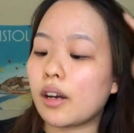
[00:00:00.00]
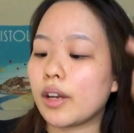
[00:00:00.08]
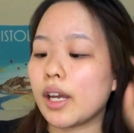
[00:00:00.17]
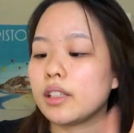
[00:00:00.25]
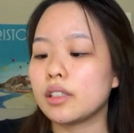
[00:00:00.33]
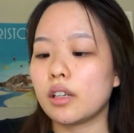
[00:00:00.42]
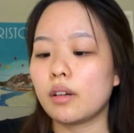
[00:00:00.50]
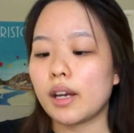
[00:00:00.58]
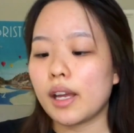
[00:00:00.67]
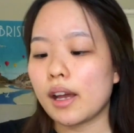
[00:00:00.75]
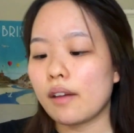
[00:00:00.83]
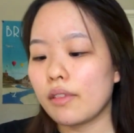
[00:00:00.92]
okay, so I
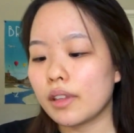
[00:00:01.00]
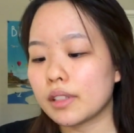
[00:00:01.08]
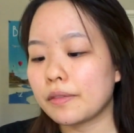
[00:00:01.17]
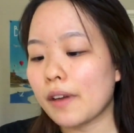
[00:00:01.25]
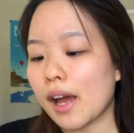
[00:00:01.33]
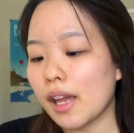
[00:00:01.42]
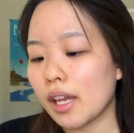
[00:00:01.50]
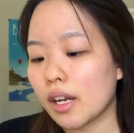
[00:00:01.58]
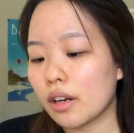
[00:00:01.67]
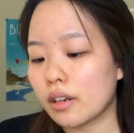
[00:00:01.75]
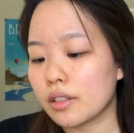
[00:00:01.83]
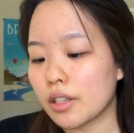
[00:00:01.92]
have this fat
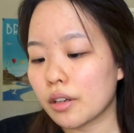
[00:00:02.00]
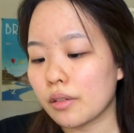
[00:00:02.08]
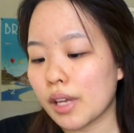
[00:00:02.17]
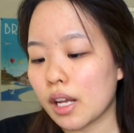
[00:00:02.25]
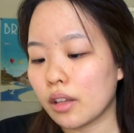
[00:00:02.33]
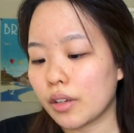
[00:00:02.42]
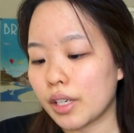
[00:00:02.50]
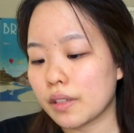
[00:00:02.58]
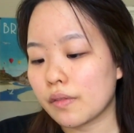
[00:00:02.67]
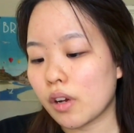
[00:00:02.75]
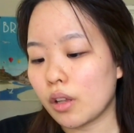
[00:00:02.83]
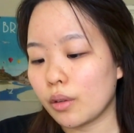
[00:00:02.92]
hair, zero calories,
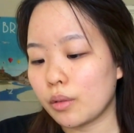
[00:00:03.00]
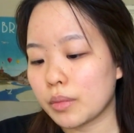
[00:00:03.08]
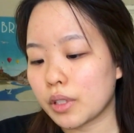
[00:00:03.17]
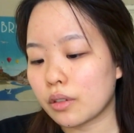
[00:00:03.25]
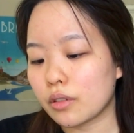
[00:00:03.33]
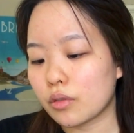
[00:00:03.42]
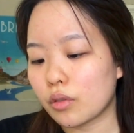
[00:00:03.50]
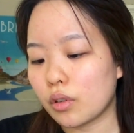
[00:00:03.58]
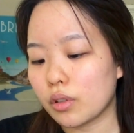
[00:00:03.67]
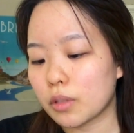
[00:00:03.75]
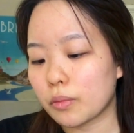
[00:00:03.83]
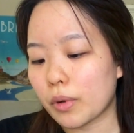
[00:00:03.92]
volumes,
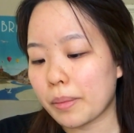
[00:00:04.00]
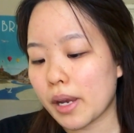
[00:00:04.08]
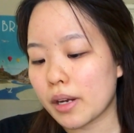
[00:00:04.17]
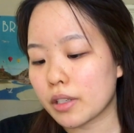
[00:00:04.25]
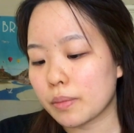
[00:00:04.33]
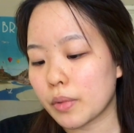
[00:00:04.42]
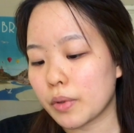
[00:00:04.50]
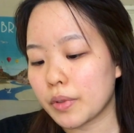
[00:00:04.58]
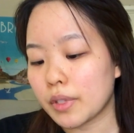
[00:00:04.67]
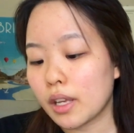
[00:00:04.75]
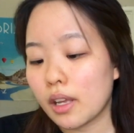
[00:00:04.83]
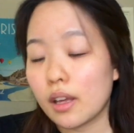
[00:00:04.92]
controls, repair, smooths,